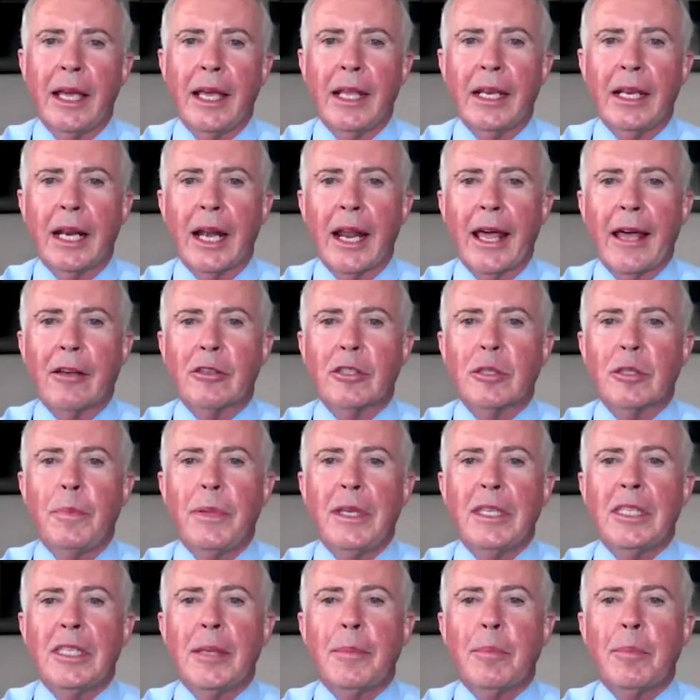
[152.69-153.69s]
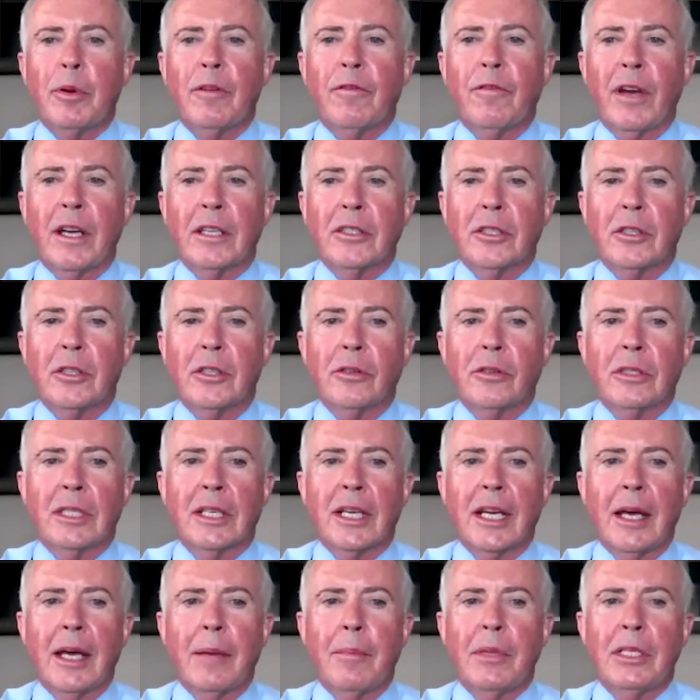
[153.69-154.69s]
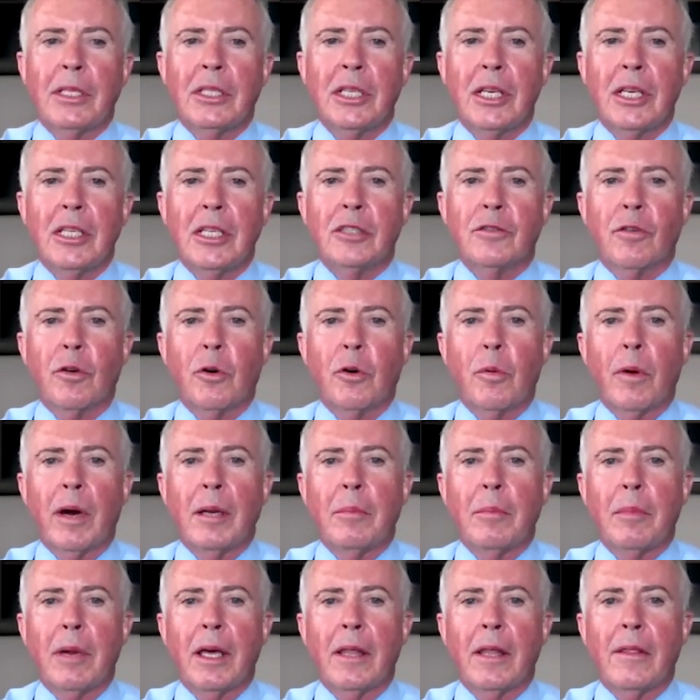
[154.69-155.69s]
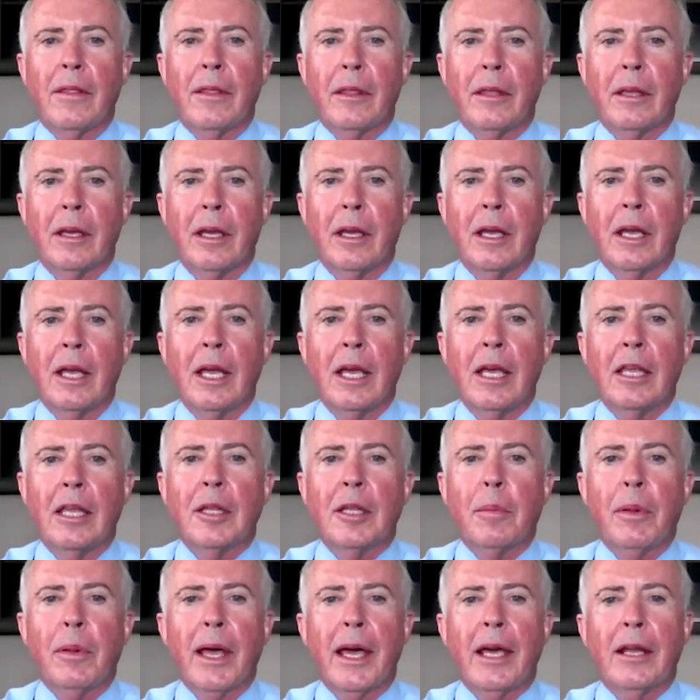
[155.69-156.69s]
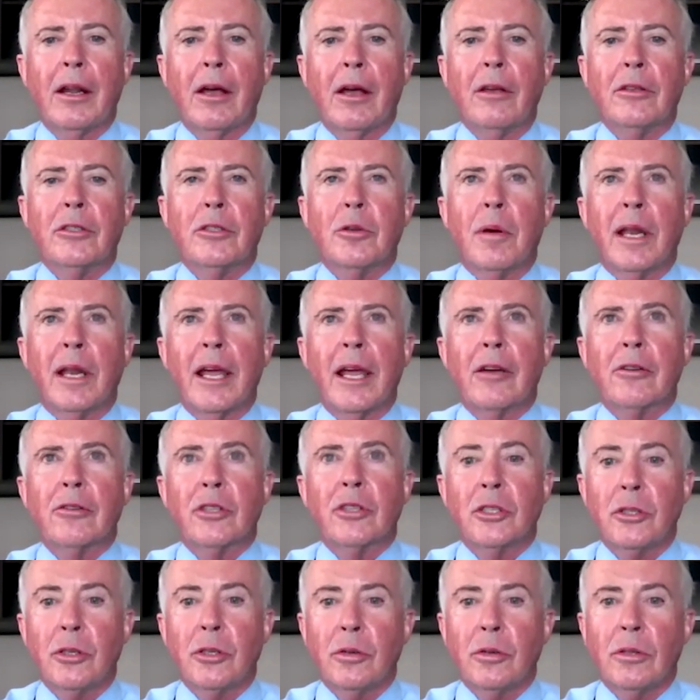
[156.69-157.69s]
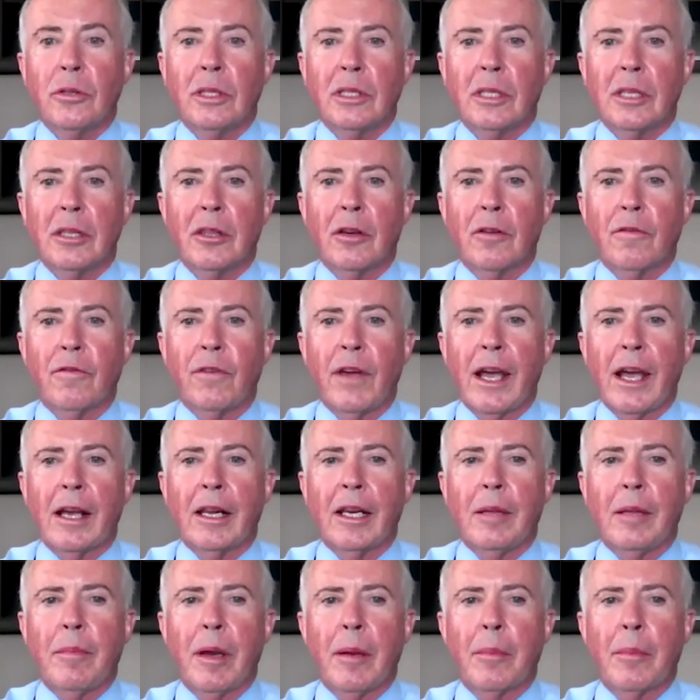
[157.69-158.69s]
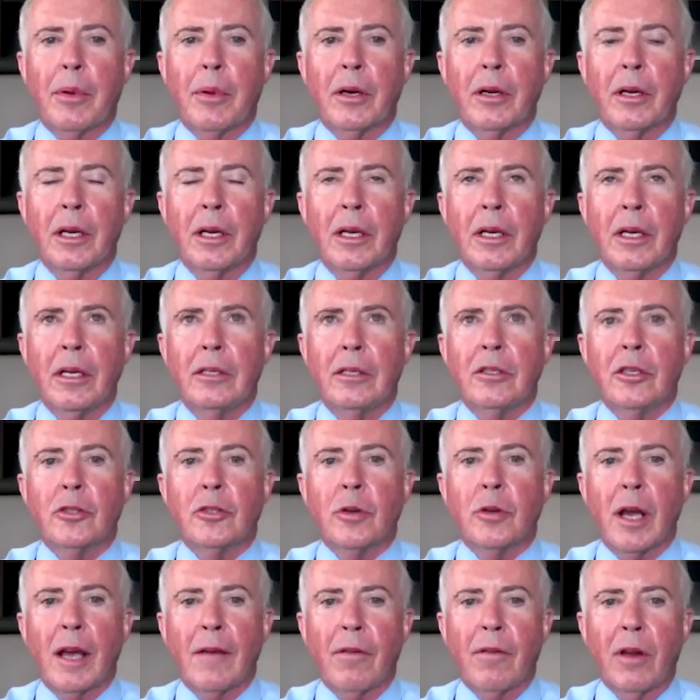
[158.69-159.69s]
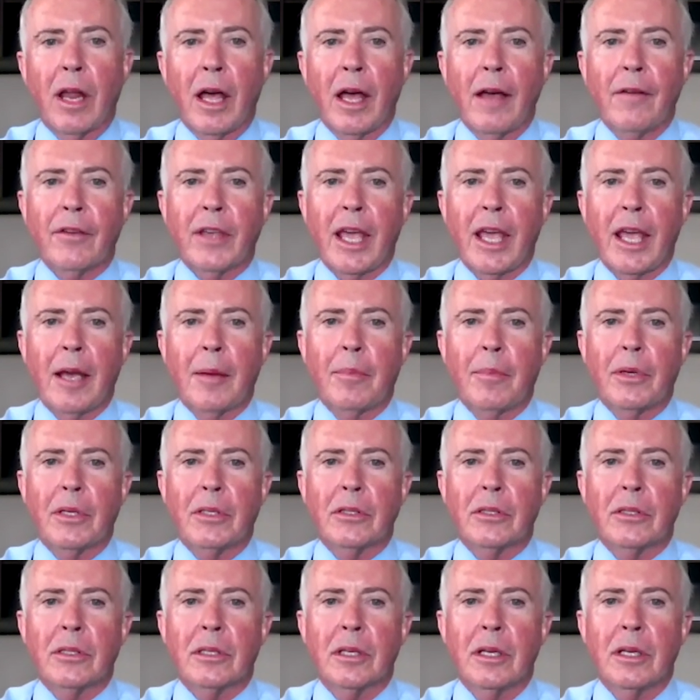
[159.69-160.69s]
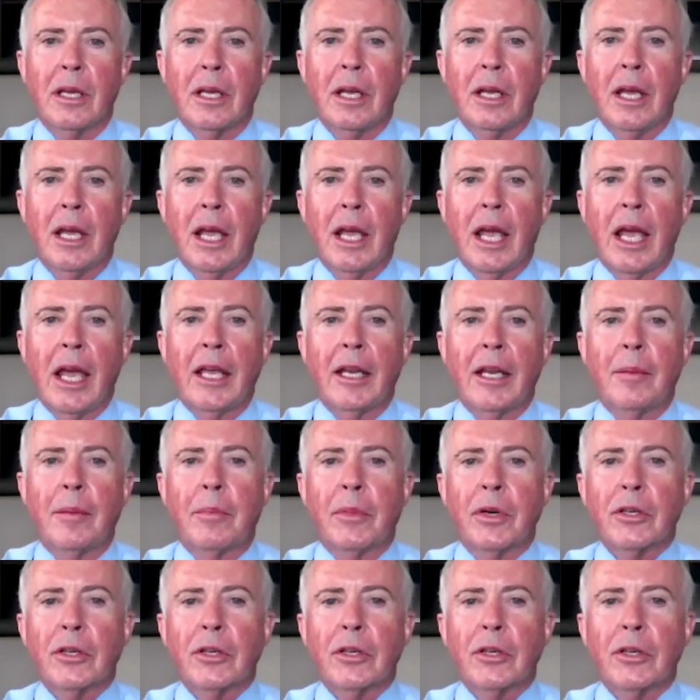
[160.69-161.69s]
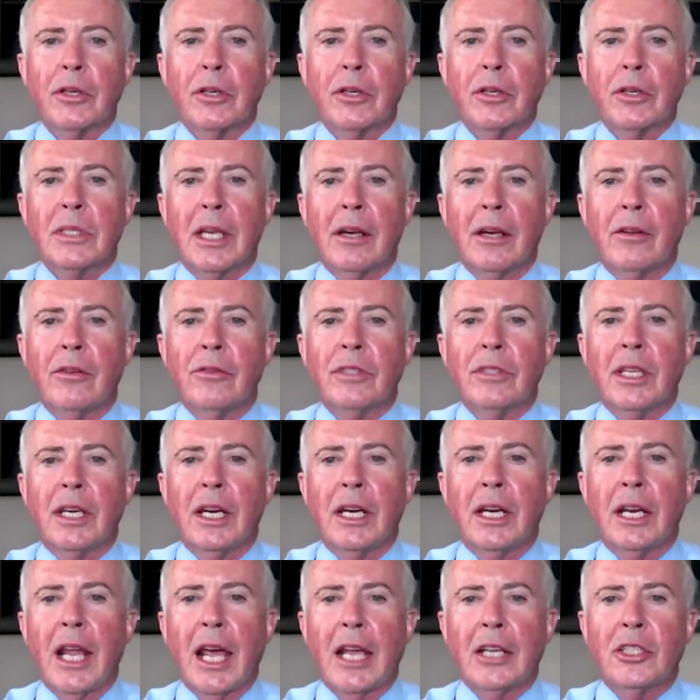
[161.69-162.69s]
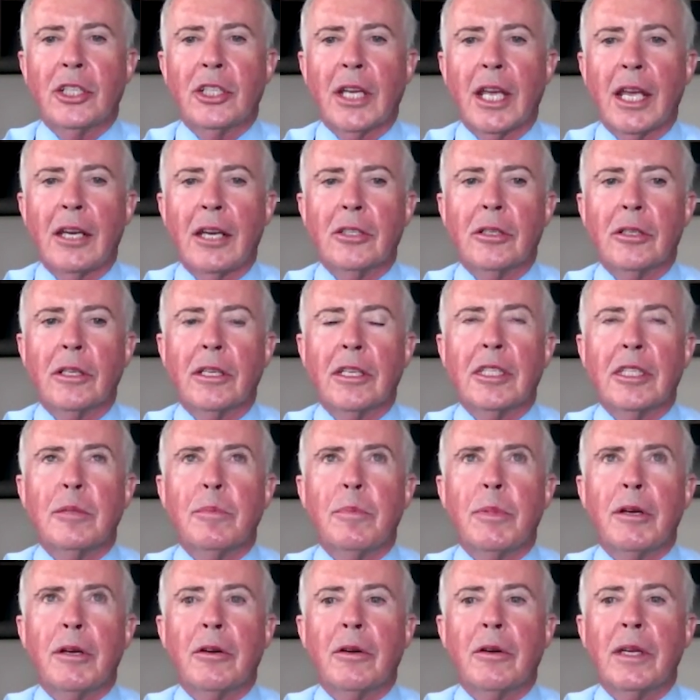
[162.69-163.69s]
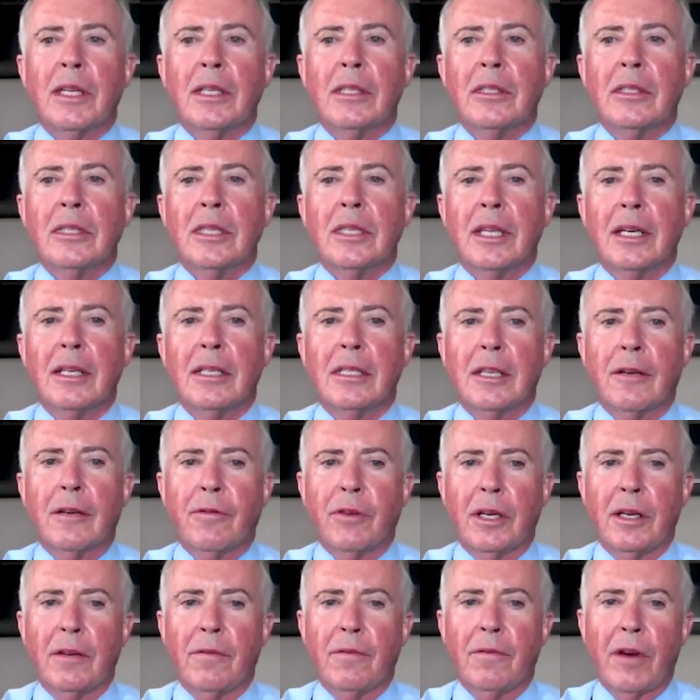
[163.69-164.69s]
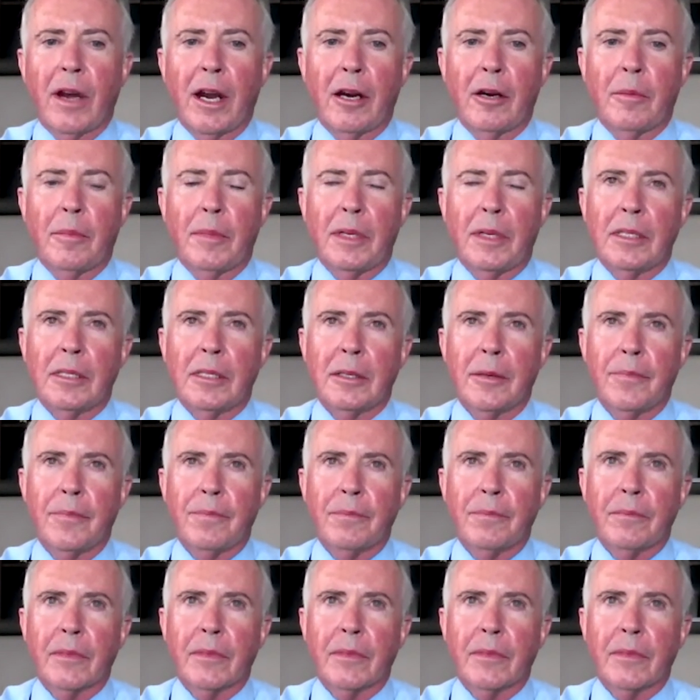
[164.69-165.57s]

It allows busy professionals to come and teach for 1 month. The plan also allows students and their faculty member to travel off campus and immerse themselves in an educational experience in a different environment.